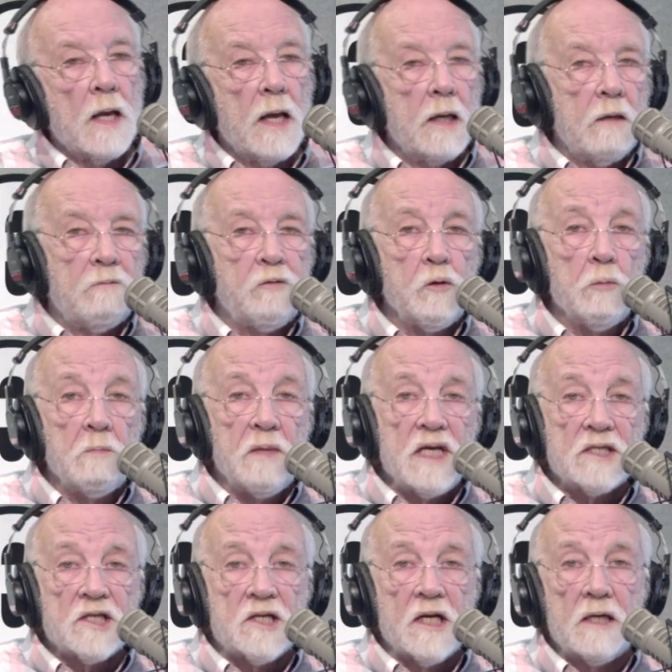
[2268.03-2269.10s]
If you
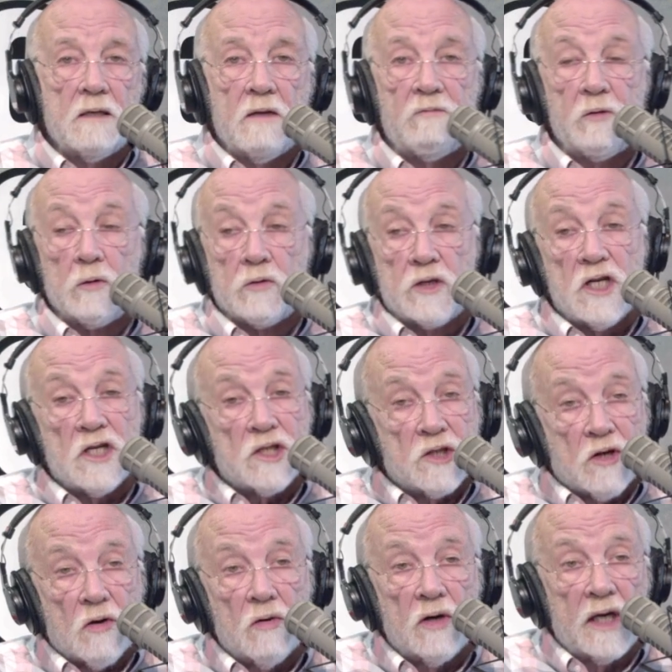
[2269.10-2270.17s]
missed it, if you're just
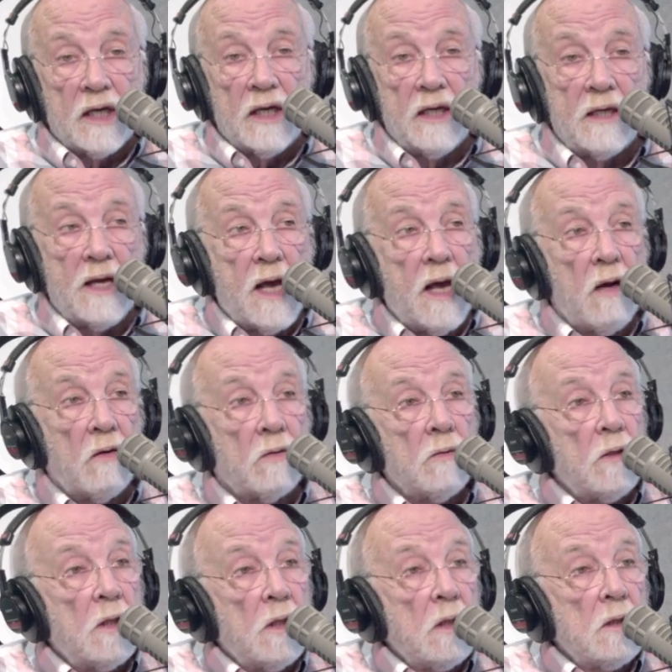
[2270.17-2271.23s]
turning in now,
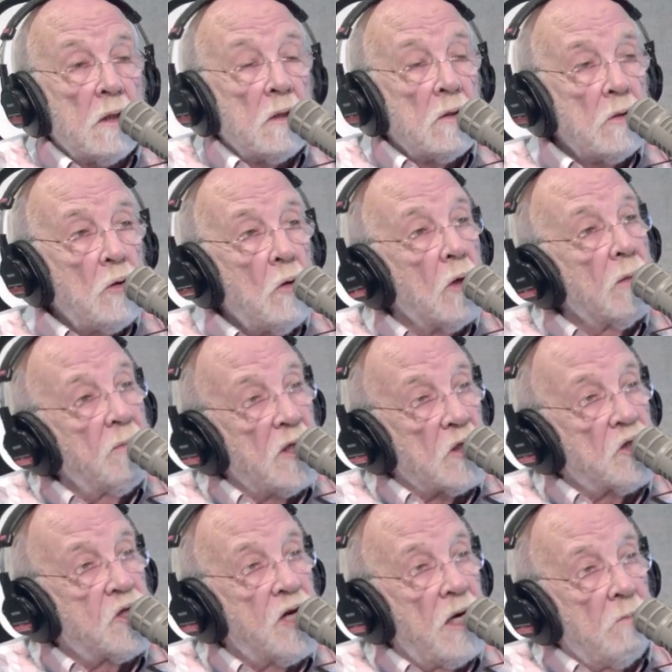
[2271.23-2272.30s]
you ought to be
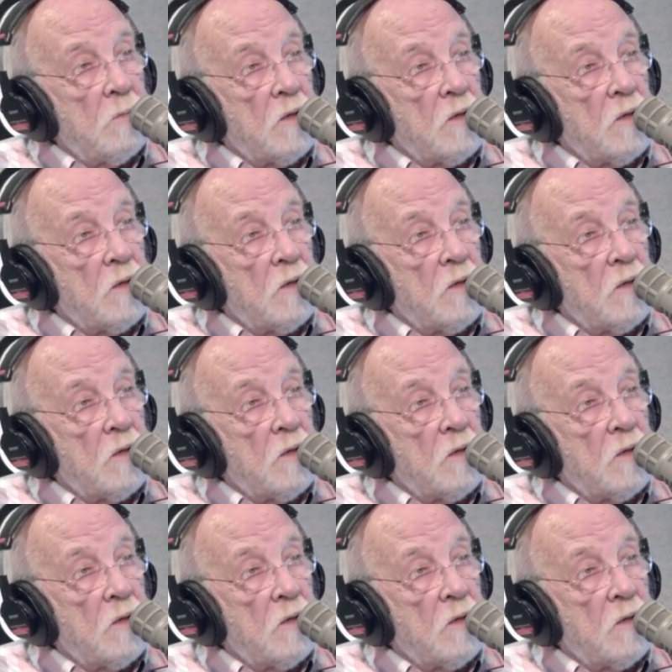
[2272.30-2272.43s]
ashamed